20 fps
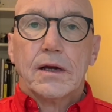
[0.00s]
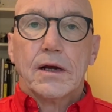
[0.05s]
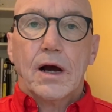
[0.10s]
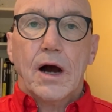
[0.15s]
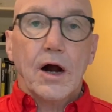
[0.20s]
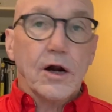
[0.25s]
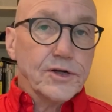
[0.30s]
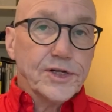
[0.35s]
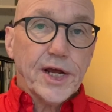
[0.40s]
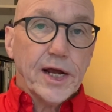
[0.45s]

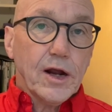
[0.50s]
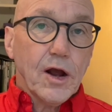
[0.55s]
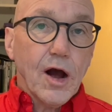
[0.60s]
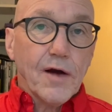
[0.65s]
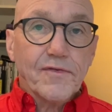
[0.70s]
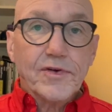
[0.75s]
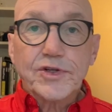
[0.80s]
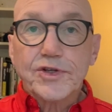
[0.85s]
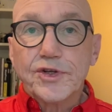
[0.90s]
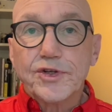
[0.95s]
Arteck
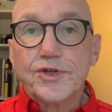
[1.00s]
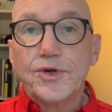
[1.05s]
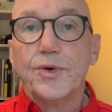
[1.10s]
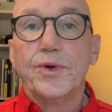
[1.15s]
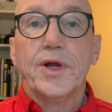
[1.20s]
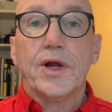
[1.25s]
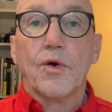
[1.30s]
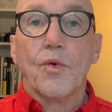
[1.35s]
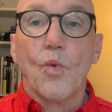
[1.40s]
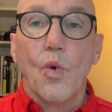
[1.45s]
offers a
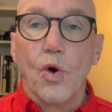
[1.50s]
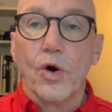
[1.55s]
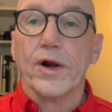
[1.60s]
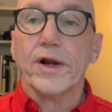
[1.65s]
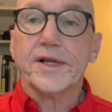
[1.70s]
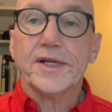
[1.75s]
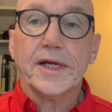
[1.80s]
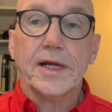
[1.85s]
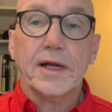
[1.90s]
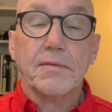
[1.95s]
2-year
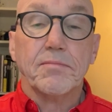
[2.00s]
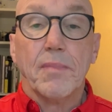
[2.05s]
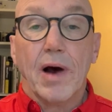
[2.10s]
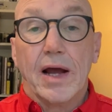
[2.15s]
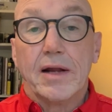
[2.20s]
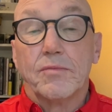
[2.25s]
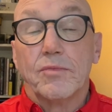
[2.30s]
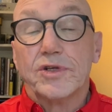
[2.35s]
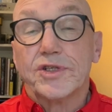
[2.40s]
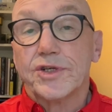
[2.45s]
warranty, and
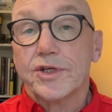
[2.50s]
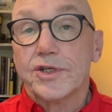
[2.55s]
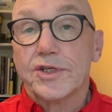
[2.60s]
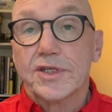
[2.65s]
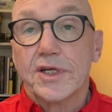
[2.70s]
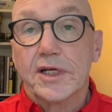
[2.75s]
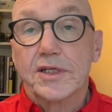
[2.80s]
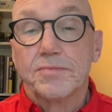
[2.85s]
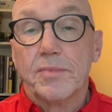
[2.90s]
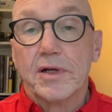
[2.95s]
mine was just
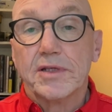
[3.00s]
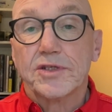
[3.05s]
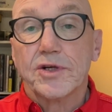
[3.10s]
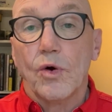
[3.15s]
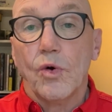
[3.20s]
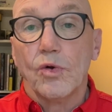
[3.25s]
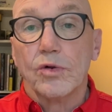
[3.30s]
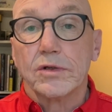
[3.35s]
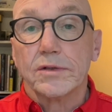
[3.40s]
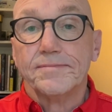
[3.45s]
6 months
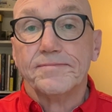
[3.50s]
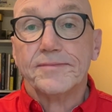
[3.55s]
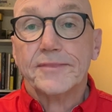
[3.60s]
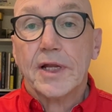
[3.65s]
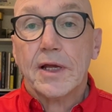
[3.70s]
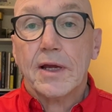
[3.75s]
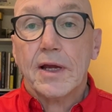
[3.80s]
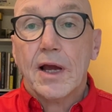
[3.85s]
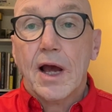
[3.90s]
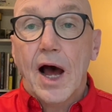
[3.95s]
old.
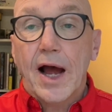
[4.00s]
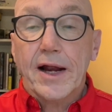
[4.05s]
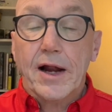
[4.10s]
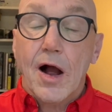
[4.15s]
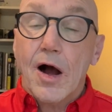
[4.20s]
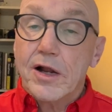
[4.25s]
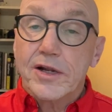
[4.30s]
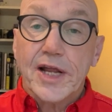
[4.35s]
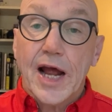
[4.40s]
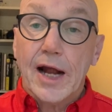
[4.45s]
I
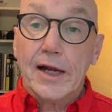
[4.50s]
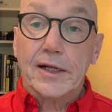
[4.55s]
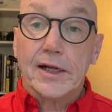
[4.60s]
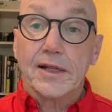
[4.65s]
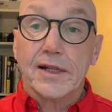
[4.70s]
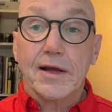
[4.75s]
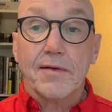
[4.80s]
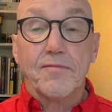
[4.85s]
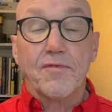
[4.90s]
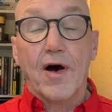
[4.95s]

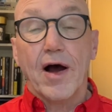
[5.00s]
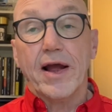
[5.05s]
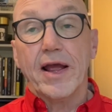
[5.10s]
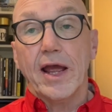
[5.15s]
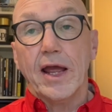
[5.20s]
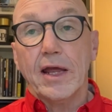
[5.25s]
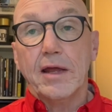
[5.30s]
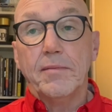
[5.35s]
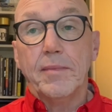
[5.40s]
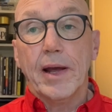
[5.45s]
contacted them via
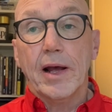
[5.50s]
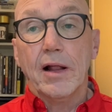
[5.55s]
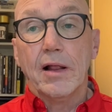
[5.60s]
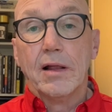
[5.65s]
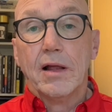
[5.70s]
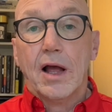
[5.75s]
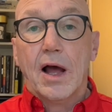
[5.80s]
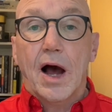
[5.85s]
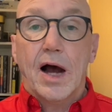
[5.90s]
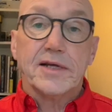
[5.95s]

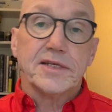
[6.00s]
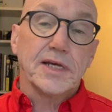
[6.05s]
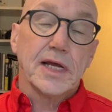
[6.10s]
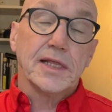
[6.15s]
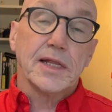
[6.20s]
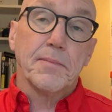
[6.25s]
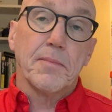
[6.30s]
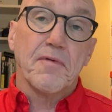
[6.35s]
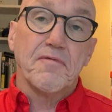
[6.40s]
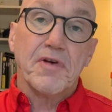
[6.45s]
email. I
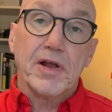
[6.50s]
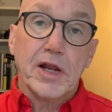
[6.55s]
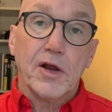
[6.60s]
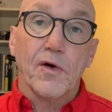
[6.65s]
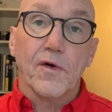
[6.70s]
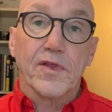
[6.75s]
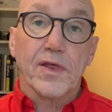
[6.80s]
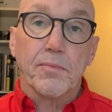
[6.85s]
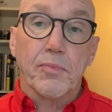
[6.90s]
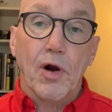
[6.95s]
sent them a
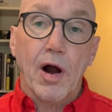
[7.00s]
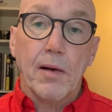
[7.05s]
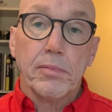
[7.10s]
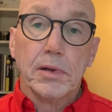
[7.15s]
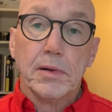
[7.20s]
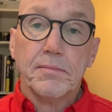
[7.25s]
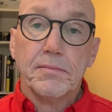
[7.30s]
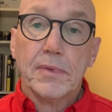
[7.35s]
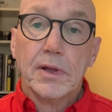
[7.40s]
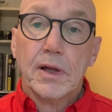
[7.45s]
video of the
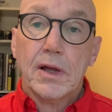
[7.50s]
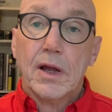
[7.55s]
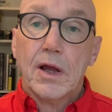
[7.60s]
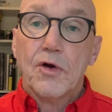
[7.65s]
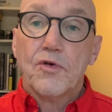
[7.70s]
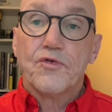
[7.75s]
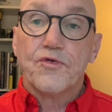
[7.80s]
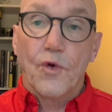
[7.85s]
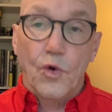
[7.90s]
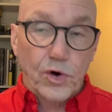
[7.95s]
problem.
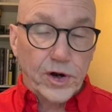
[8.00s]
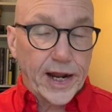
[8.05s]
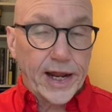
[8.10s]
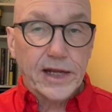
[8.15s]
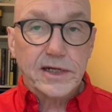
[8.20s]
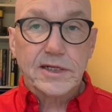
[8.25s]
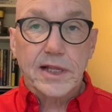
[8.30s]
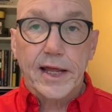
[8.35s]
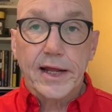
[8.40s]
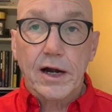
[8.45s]
4
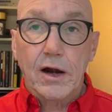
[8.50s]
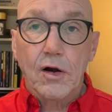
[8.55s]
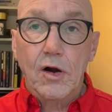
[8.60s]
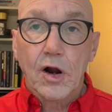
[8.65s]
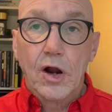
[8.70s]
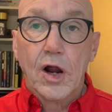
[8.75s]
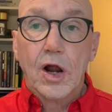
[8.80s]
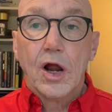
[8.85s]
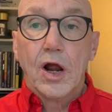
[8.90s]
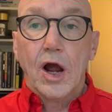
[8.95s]
days later,
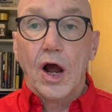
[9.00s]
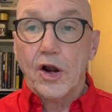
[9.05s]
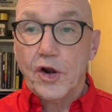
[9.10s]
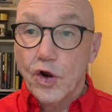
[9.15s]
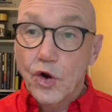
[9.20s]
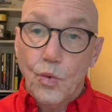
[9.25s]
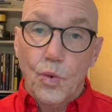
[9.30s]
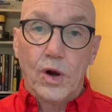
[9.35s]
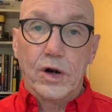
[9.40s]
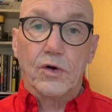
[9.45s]
a
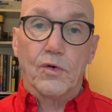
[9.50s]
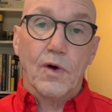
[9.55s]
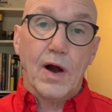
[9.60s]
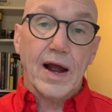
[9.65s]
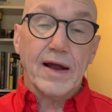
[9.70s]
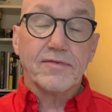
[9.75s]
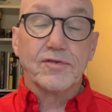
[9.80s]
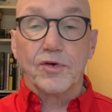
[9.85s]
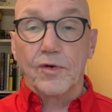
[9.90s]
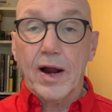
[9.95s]
new one
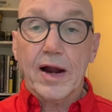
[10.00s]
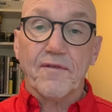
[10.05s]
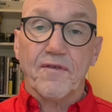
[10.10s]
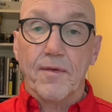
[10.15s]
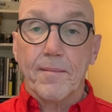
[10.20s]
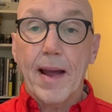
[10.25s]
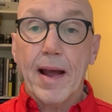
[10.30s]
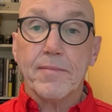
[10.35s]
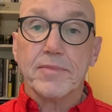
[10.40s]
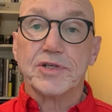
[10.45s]
arrived direct
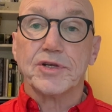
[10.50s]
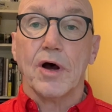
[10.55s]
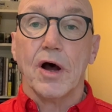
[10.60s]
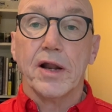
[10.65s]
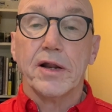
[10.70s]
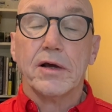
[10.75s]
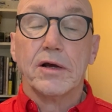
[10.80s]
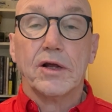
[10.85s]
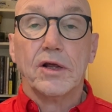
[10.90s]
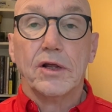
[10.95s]
from
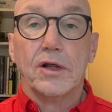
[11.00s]
Amazon.